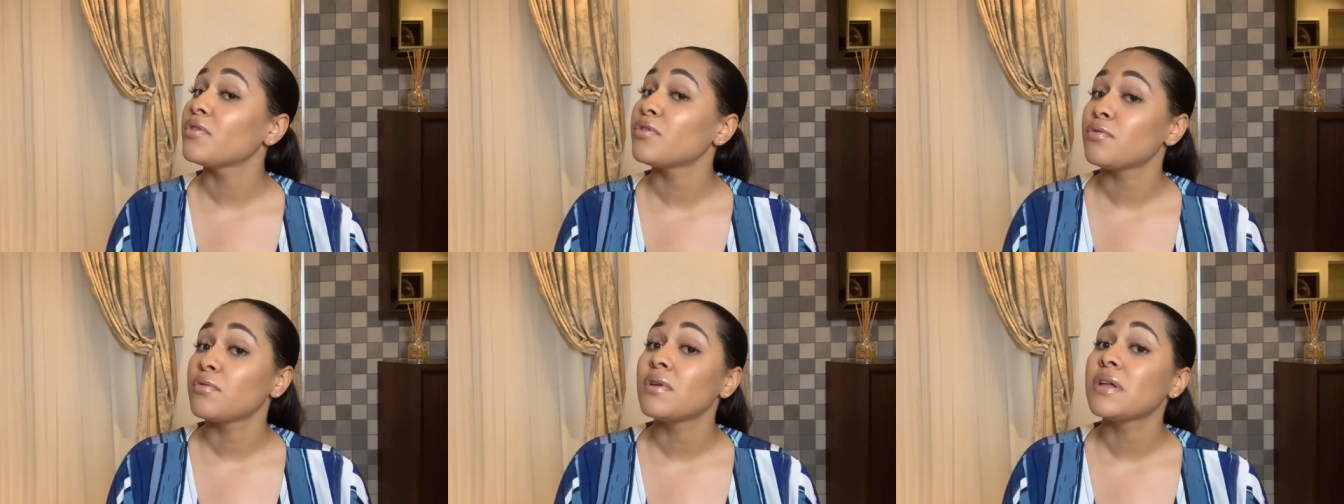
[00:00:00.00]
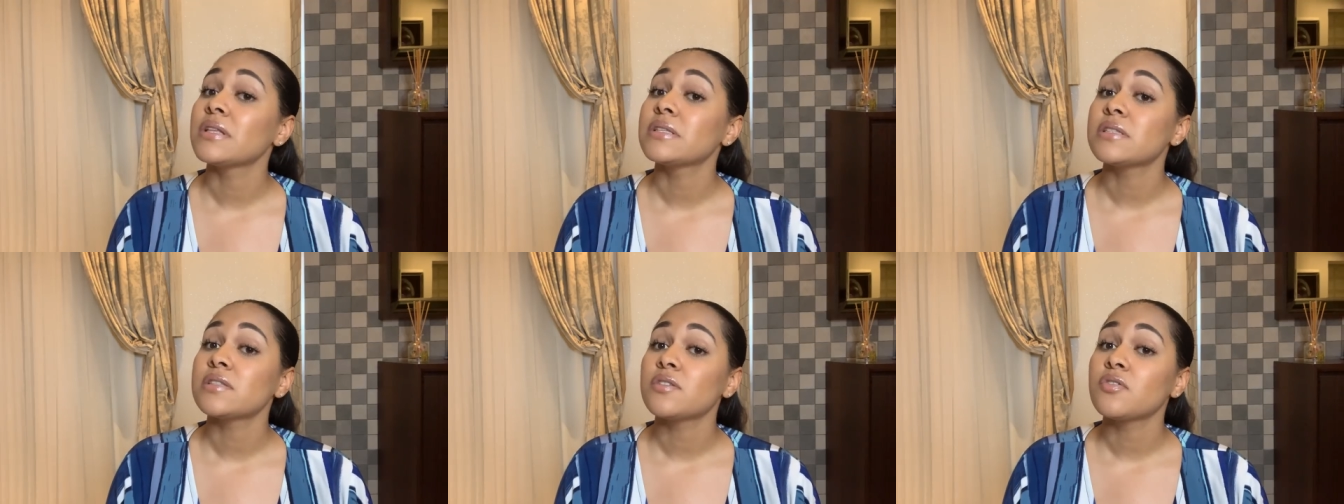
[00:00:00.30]
through
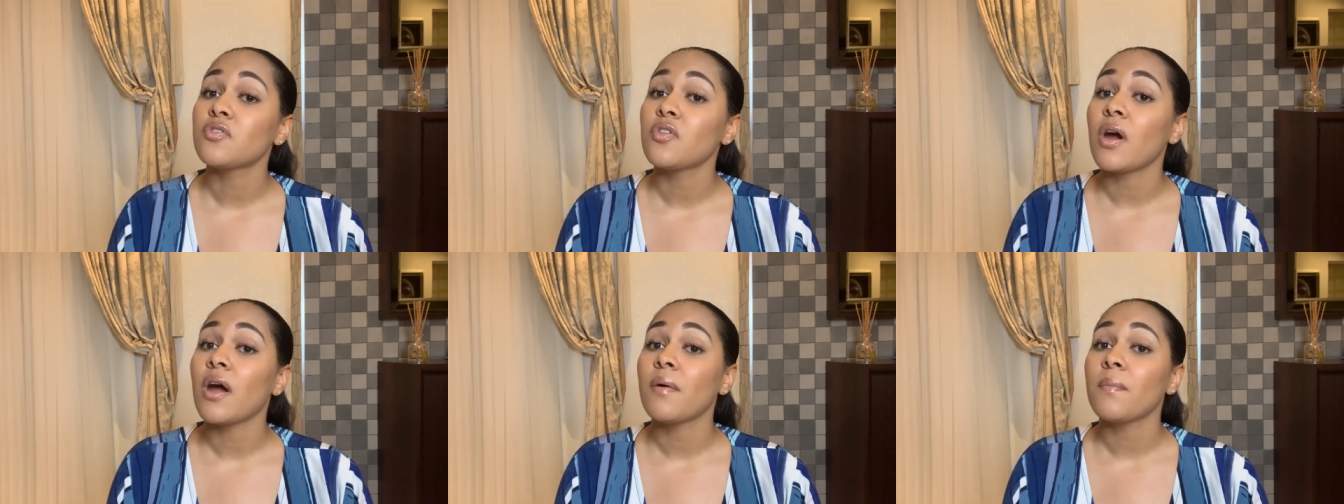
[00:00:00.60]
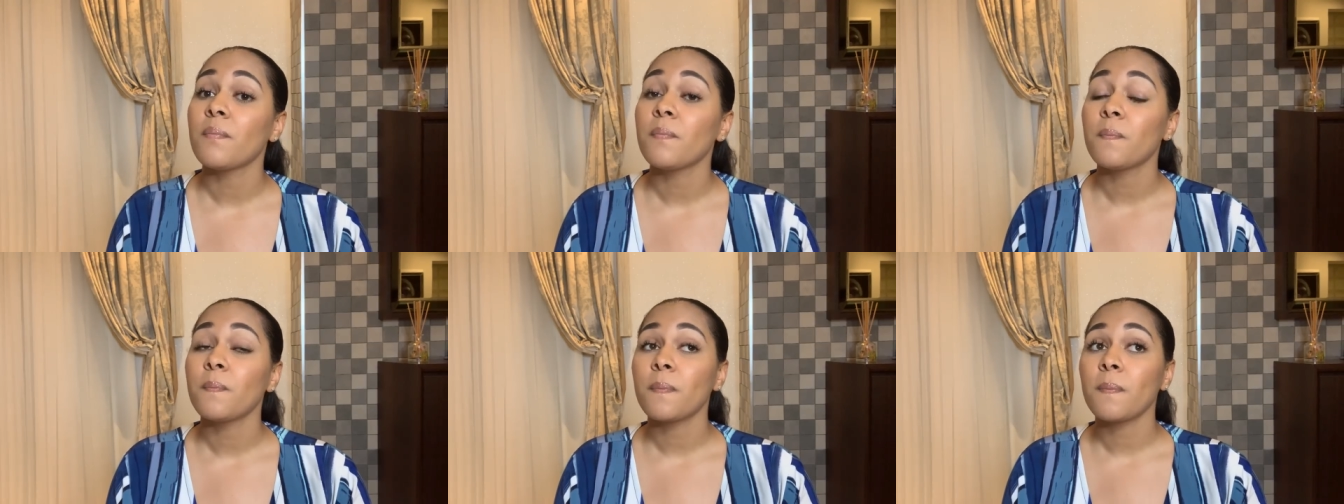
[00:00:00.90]
Instagram.
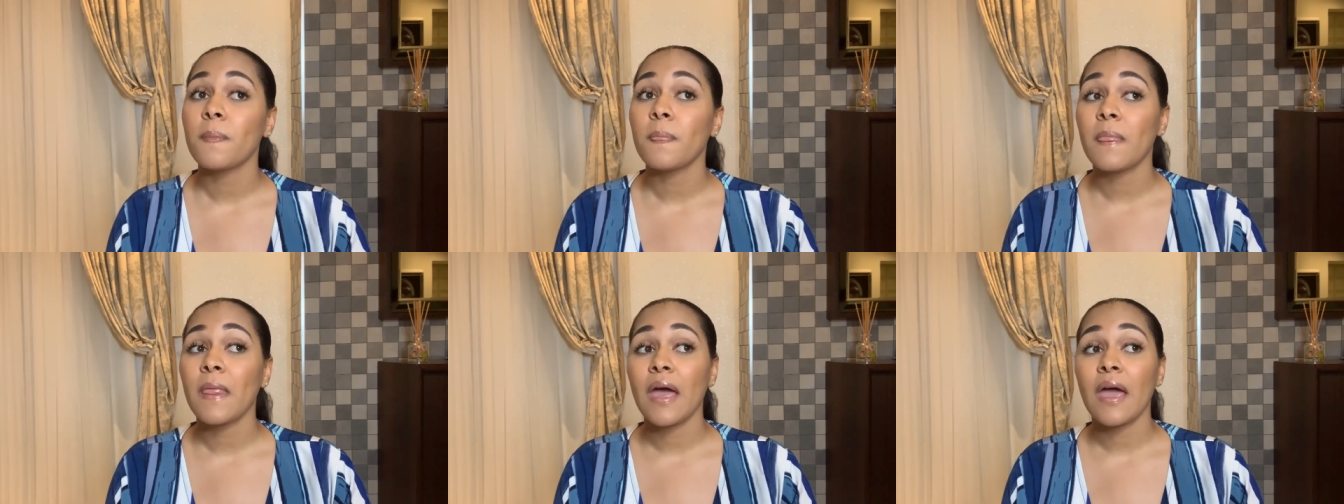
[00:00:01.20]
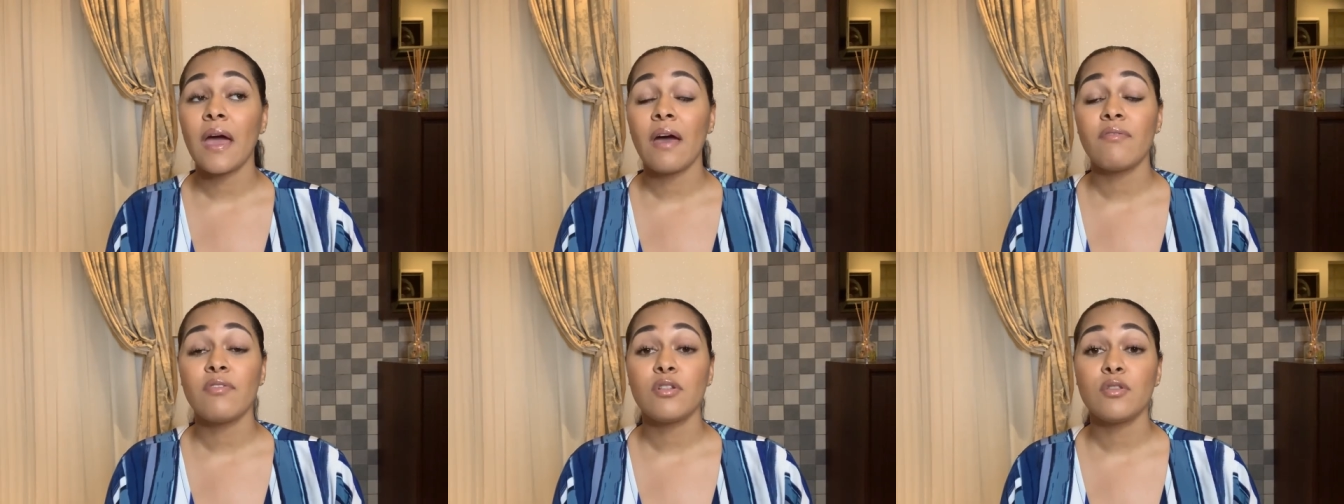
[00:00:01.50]

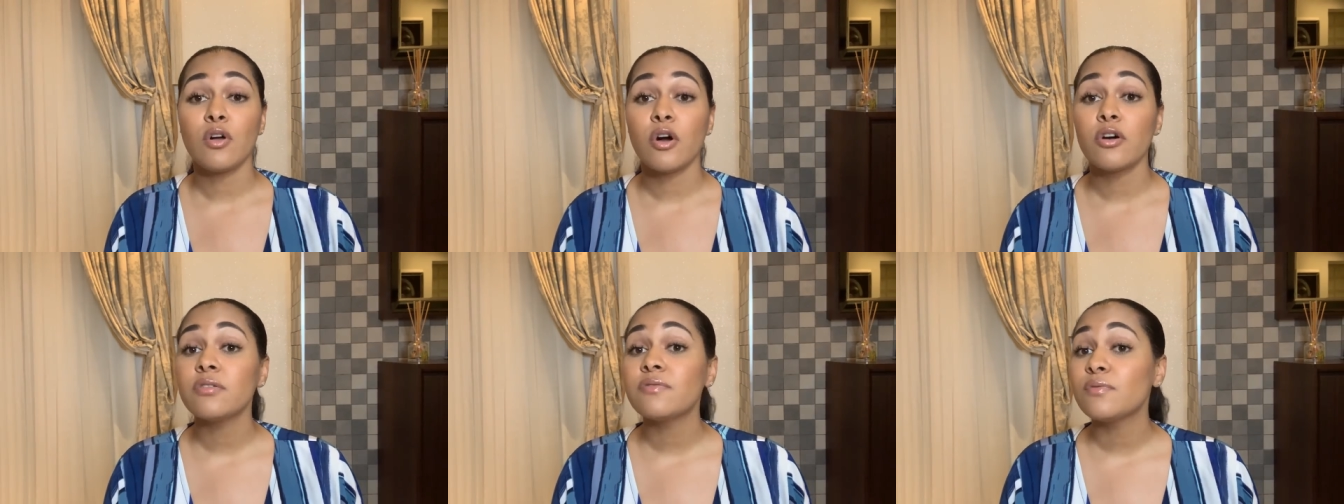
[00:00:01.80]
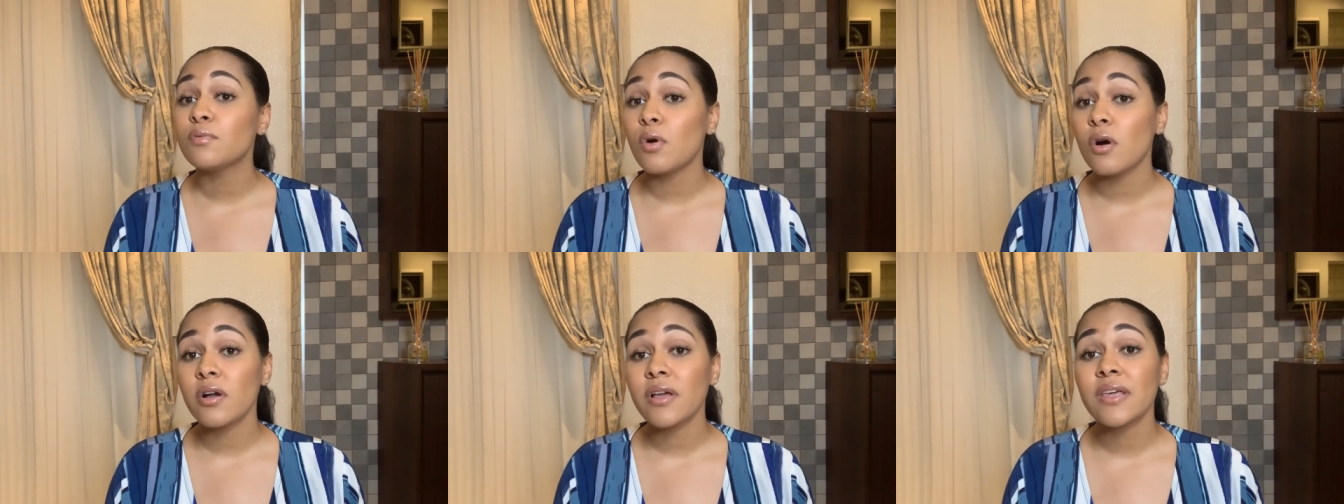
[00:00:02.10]
I have a lot of
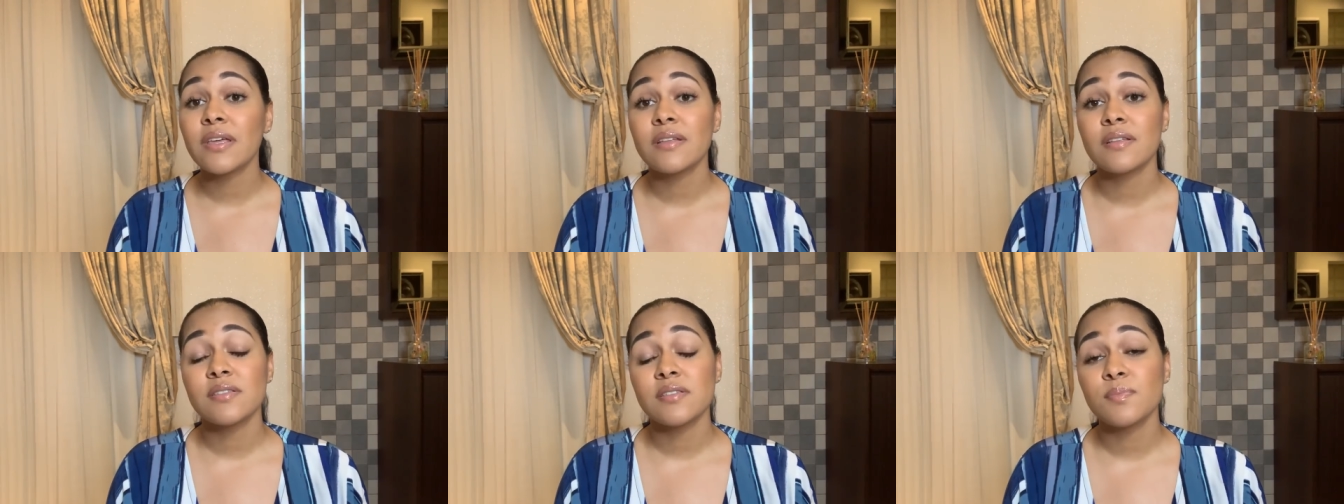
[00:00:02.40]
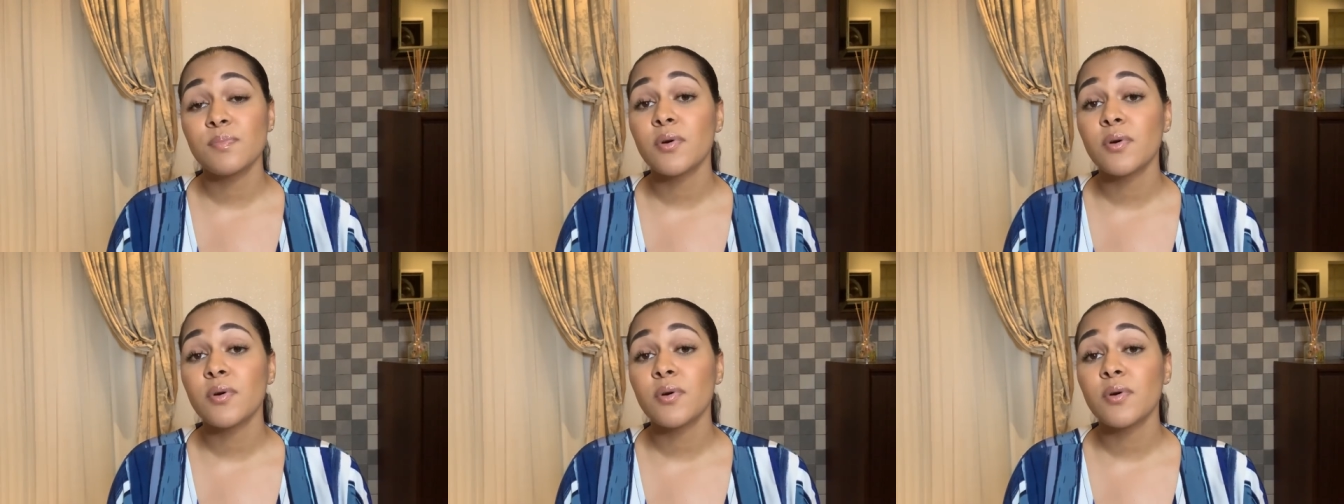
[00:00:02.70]
walk-ins,